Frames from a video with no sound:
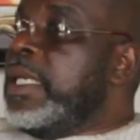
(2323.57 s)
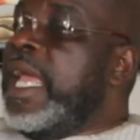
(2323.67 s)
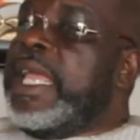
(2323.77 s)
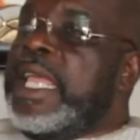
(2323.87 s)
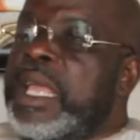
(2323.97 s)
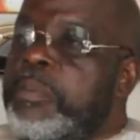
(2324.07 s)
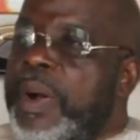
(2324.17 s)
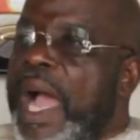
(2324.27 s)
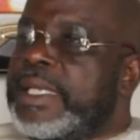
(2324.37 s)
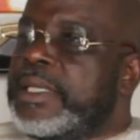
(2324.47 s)
the
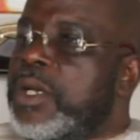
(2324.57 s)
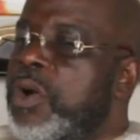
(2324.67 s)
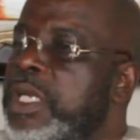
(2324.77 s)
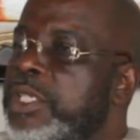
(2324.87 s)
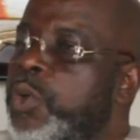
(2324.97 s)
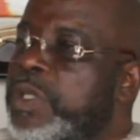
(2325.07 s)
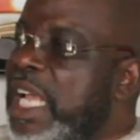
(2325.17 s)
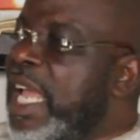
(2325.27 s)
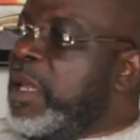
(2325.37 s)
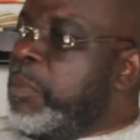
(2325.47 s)
impact or the
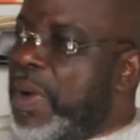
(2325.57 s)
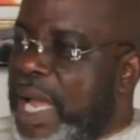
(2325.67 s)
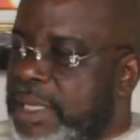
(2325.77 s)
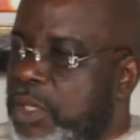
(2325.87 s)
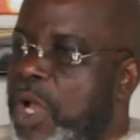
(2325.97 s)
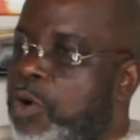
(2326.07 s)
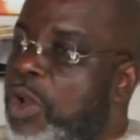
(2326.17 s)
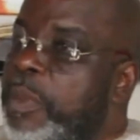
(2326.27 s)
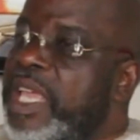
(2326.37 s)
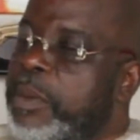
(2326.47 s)
social impact or
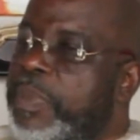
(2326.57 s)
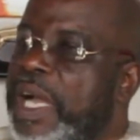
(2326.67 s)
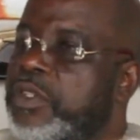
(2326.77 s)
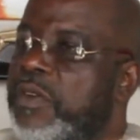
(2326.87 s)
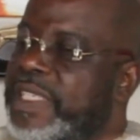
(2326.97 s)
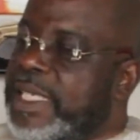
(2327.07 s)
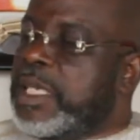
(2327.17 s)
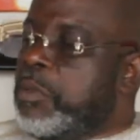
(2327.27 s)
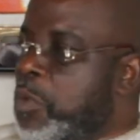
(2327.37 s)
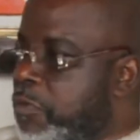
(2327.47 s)
economic impact of
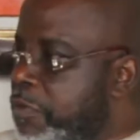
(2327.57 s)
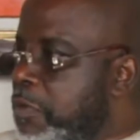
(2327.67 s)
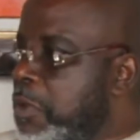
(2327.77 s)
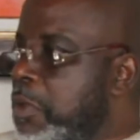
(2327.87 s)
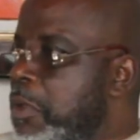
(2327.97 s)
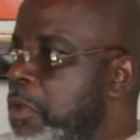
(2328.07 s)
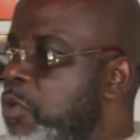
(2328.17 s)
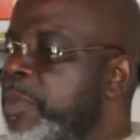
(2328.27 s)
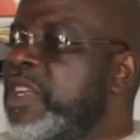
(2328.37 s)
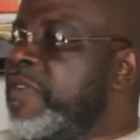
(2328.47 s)
such a move
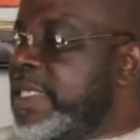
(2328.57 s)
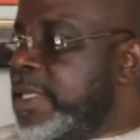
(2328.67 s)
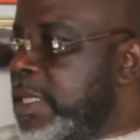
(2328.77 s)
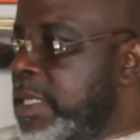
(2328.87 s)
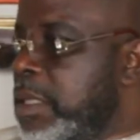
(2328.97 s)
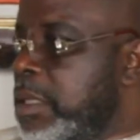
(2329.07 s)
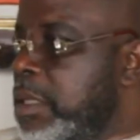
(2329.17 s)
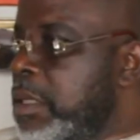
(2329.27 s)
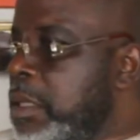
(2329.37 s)
will be devastating